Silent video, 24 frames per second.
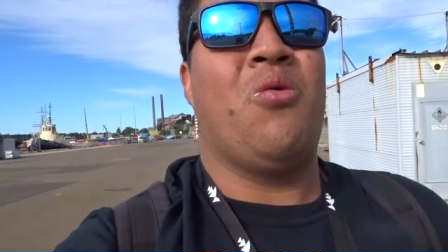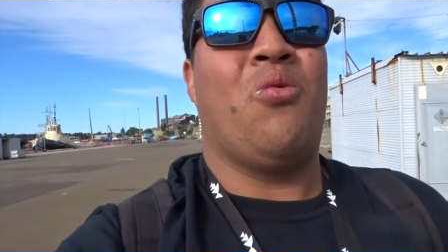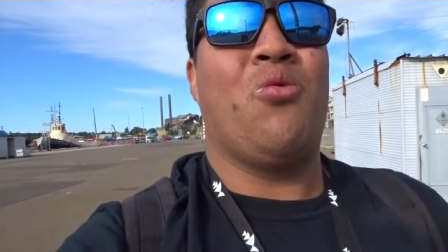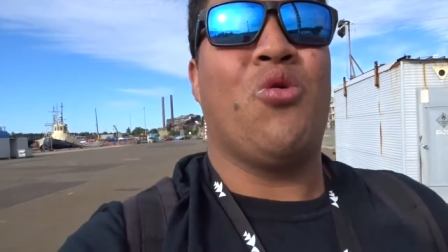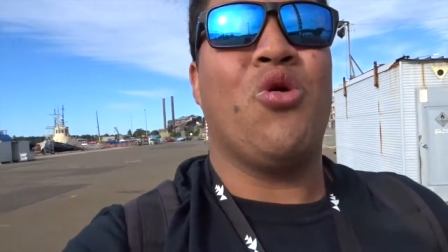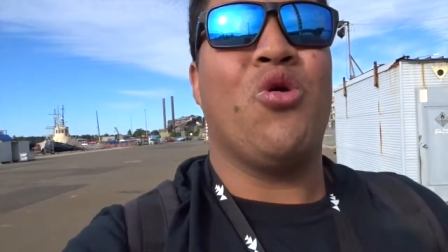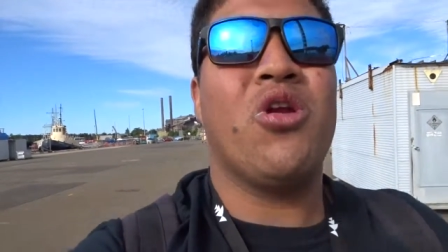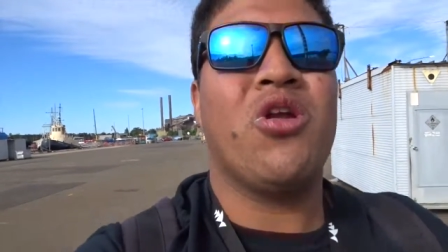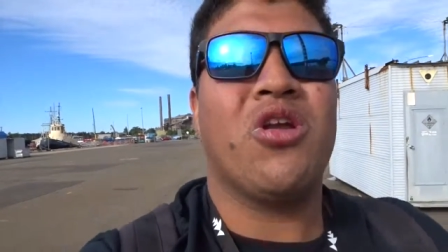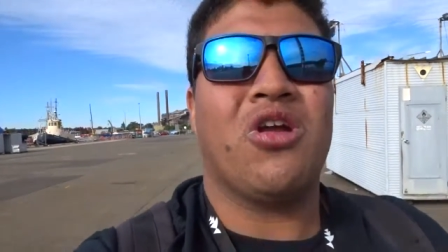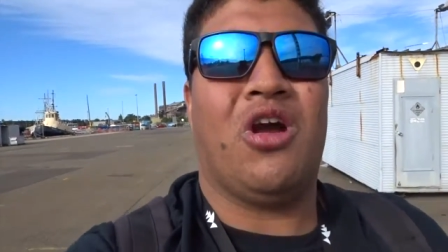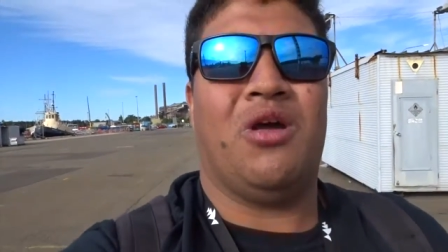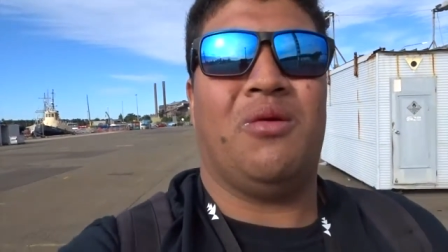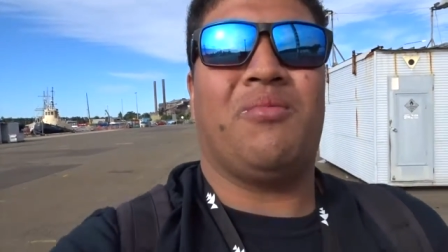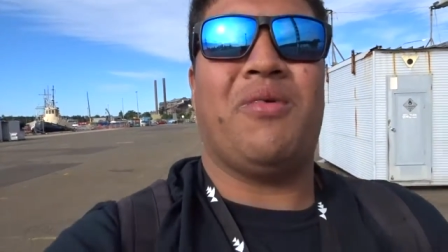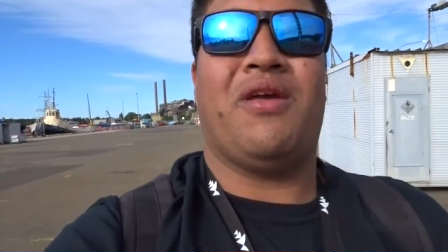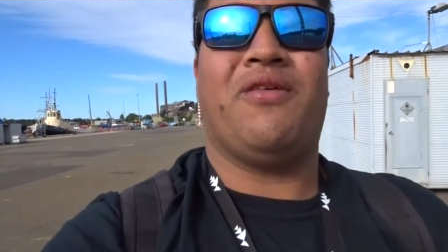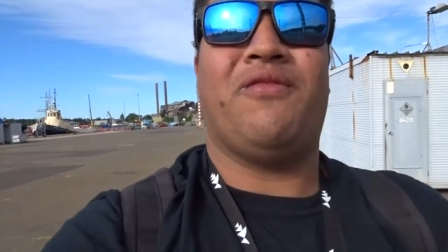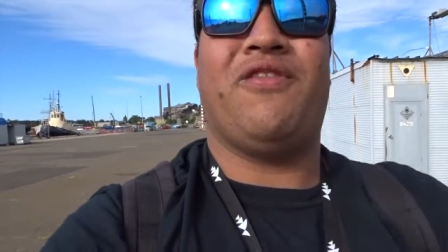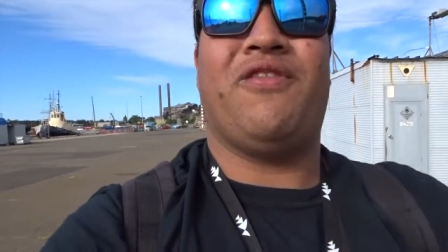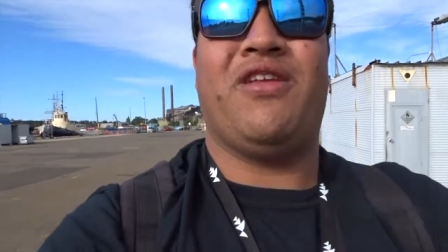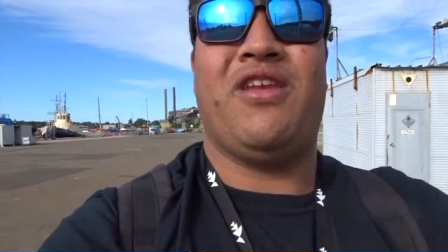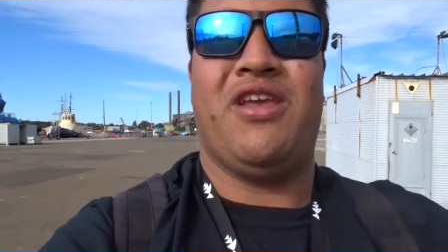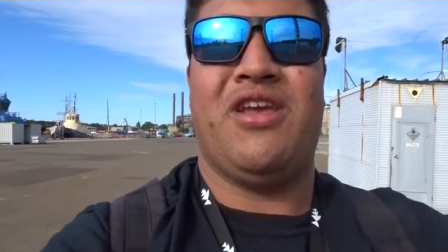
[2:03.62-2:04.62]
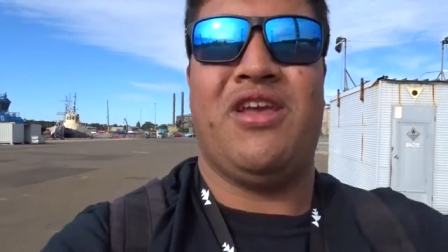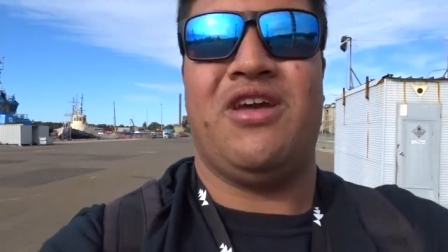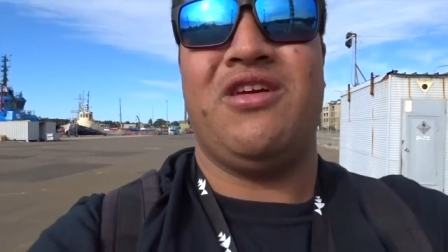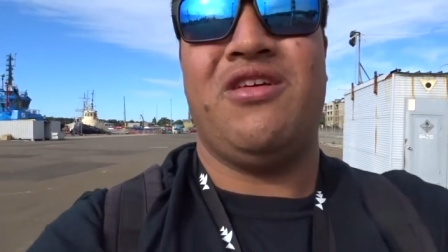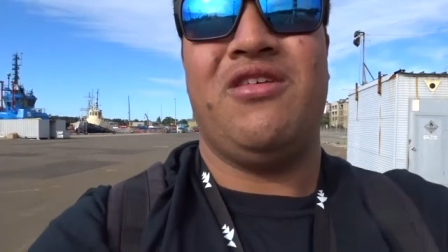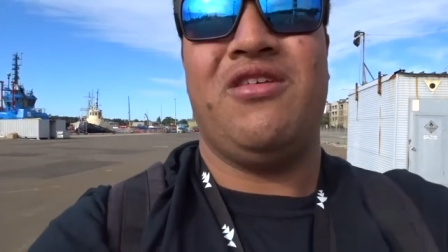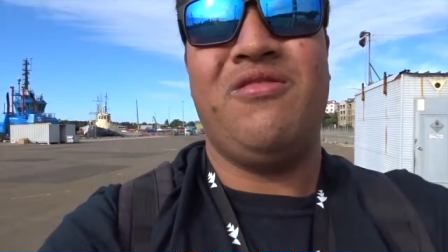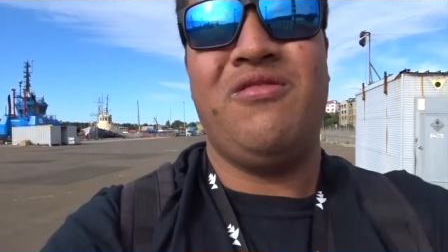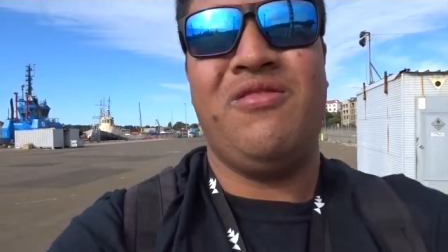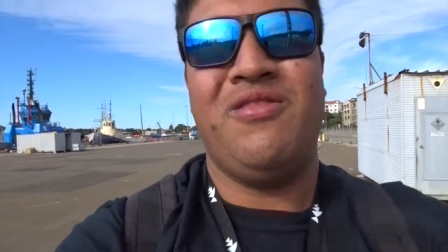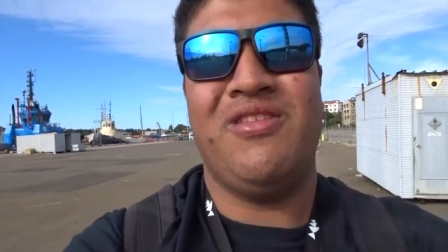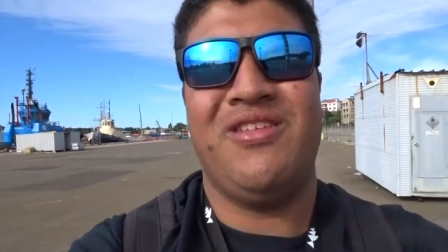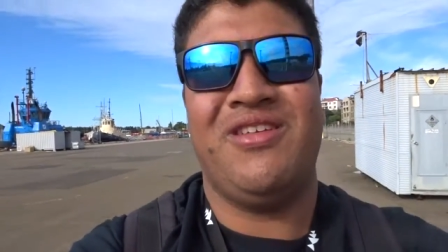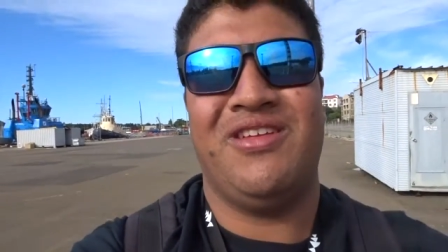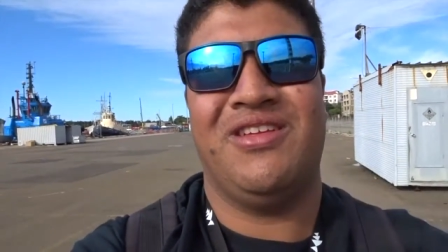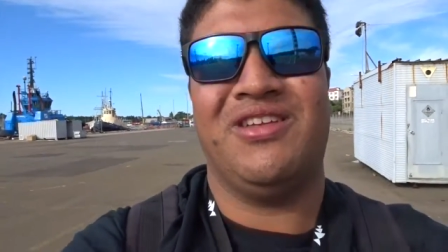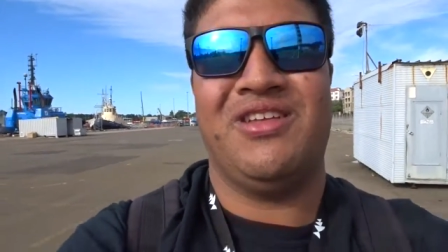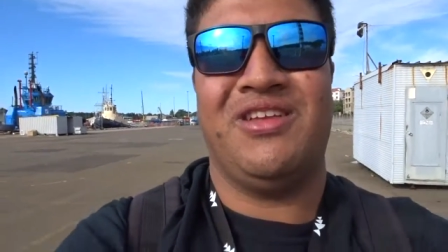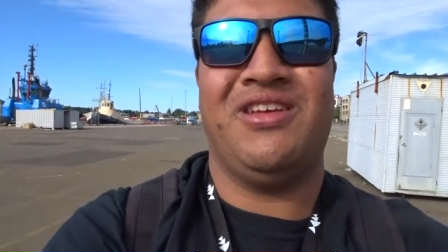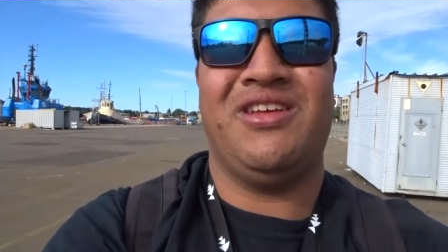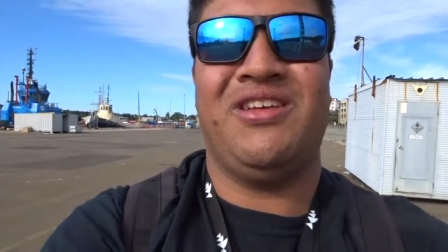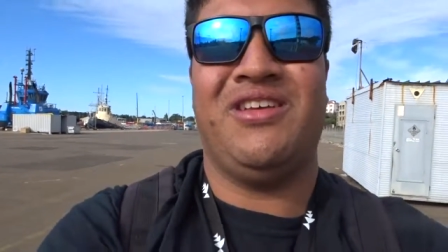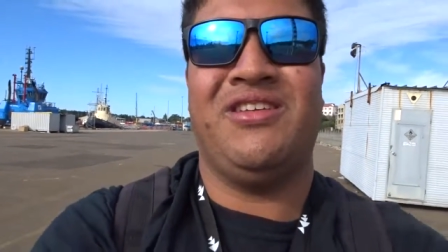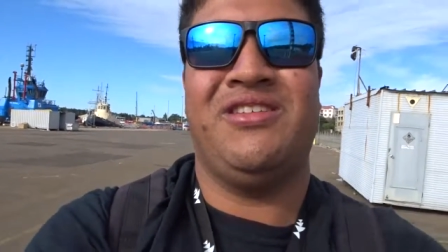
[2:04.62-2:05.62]
work on my video
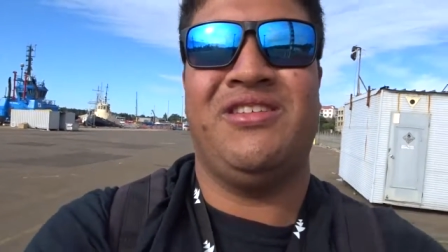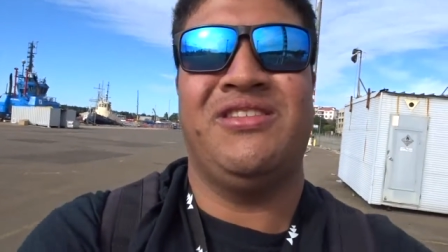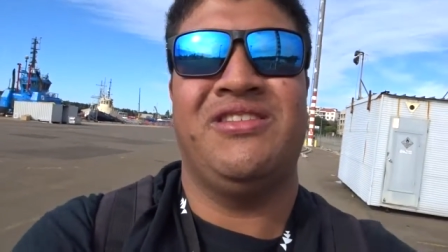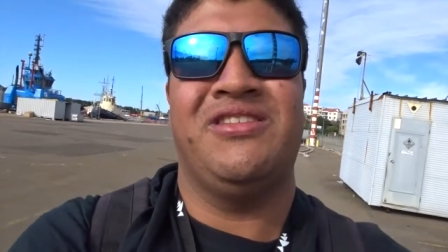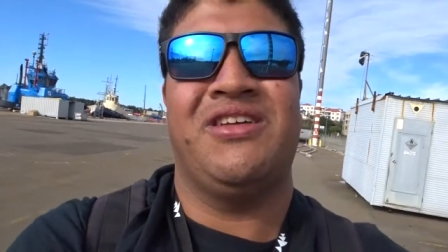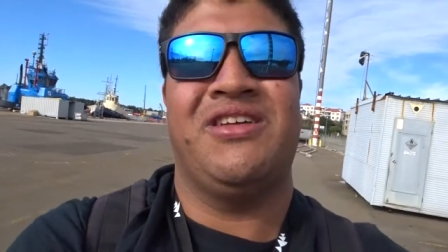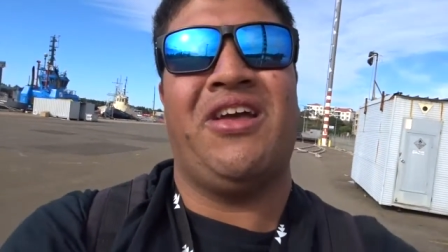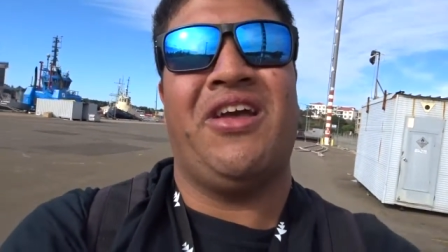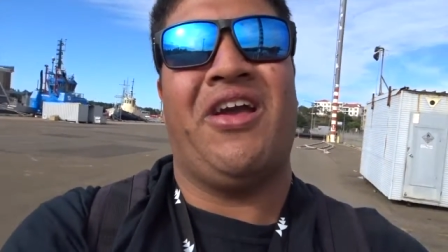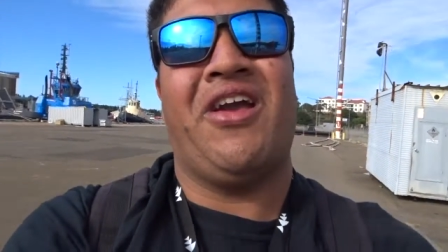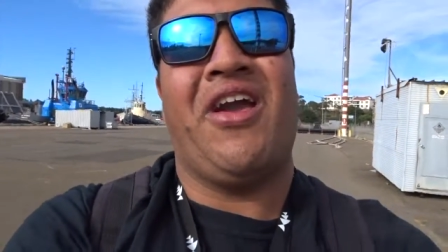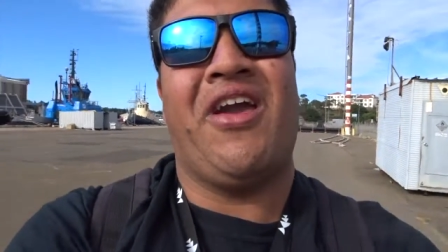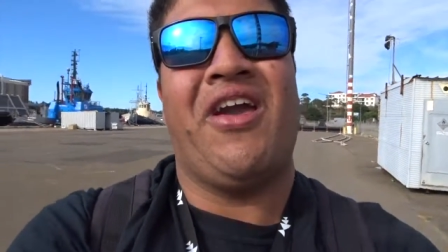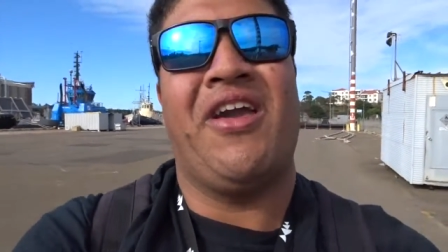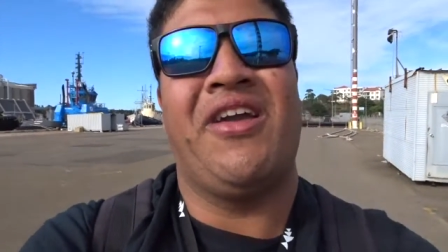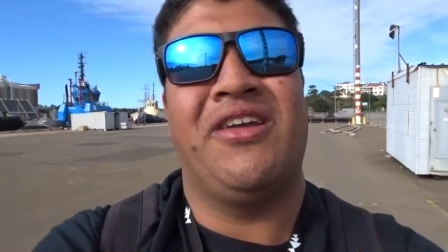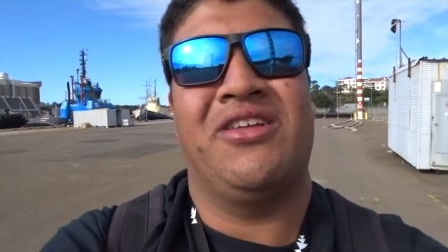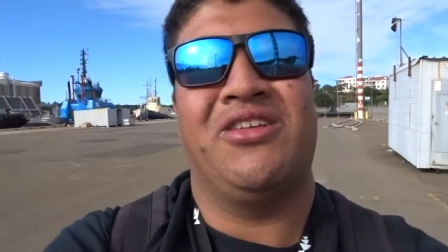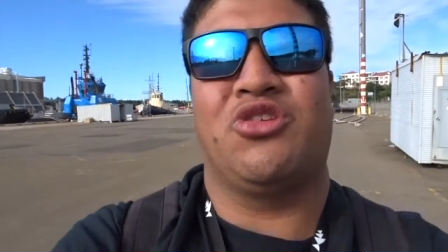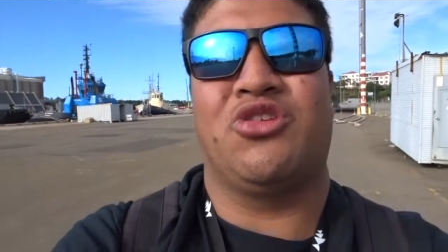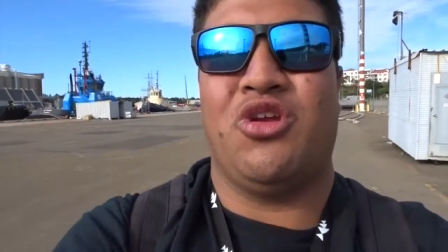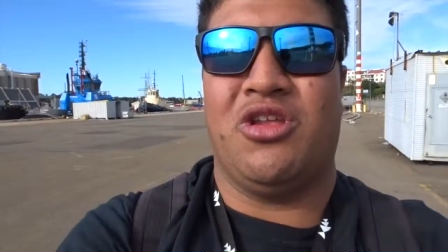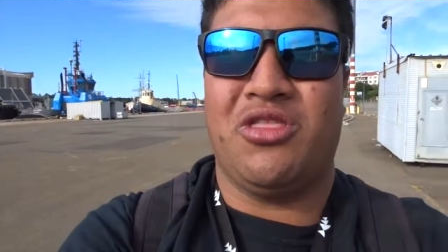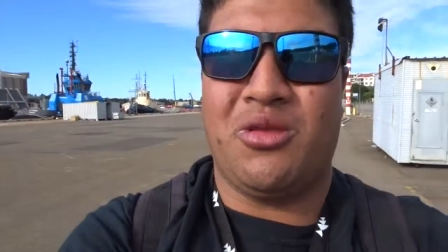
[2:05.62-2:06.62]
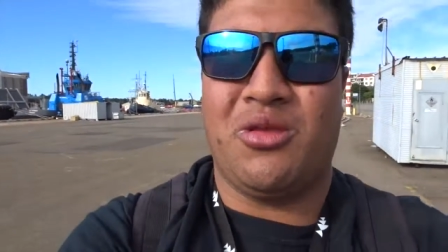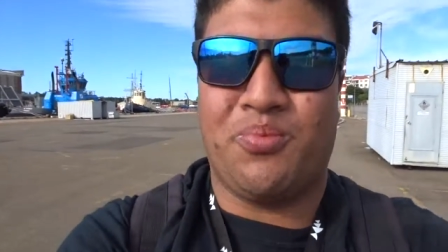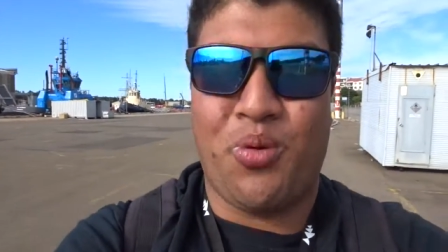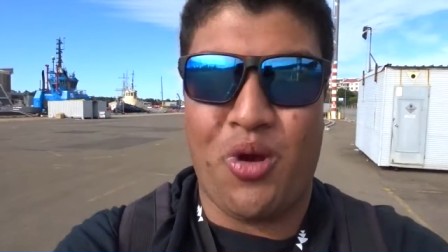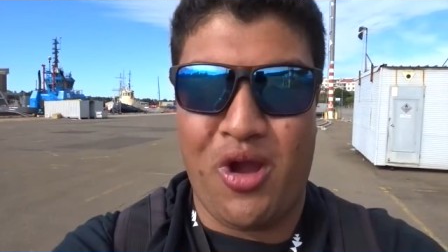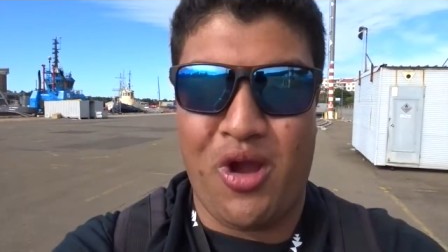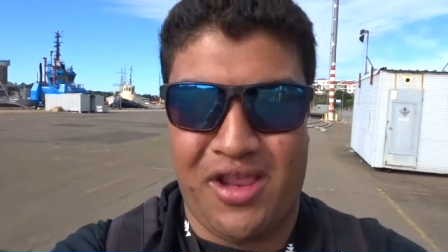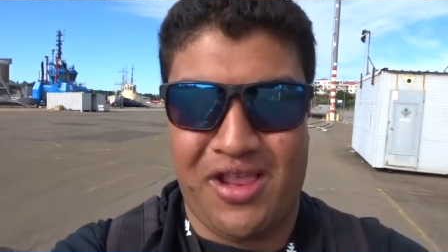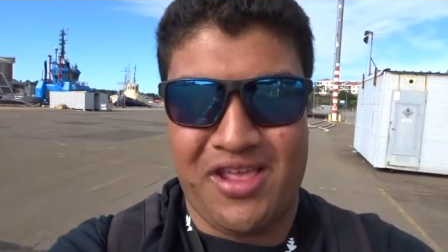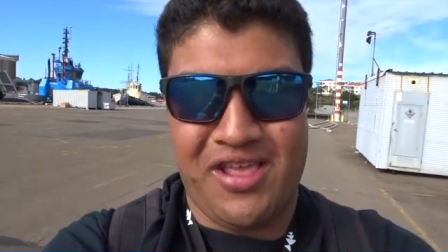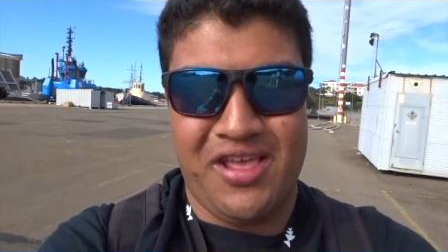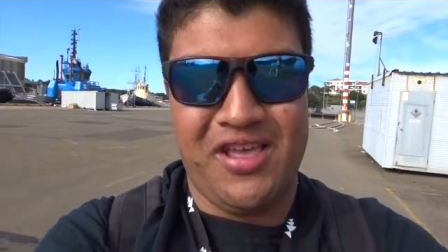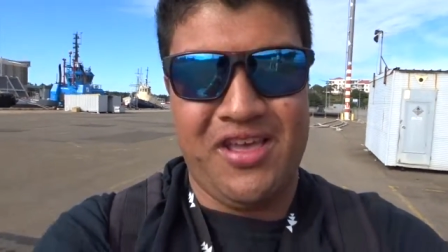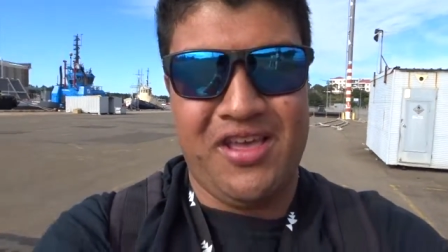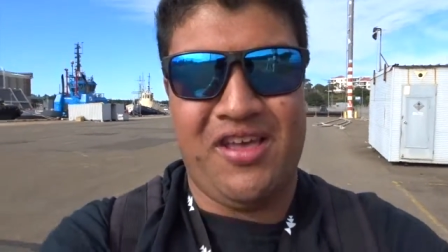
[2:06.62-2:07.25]
during the break